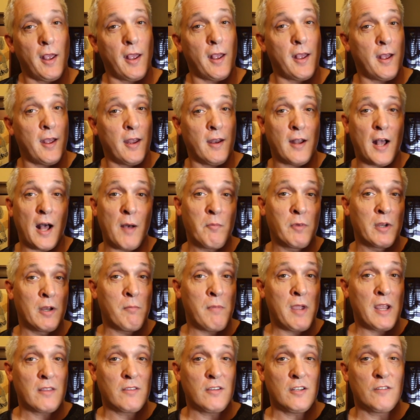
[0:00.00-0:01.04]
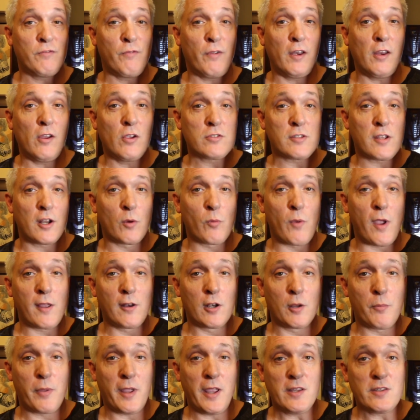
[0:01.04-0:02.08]
And I'm going to make these videos on a
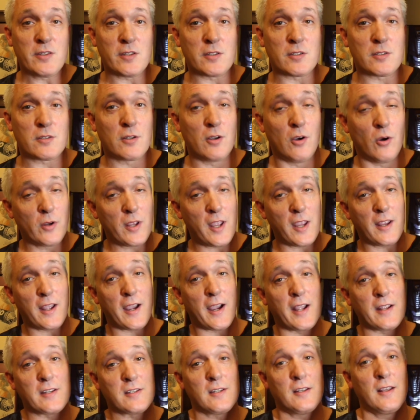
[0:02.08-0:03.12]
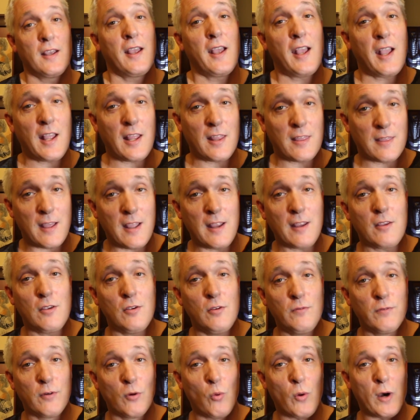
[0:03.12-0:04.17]
regular basis. Okay, guys. Hey, thank
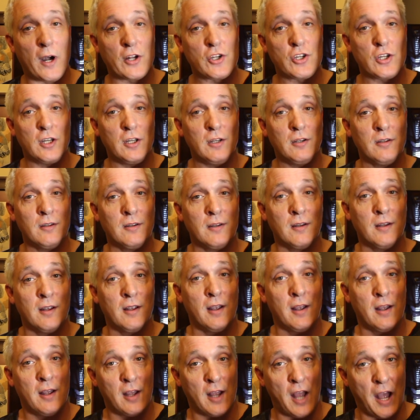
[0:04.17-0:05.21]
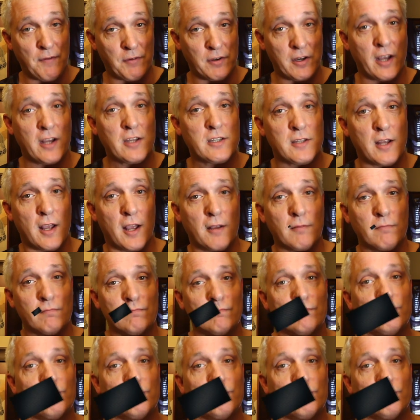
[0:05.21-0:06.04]
you for watching. Have a nice day.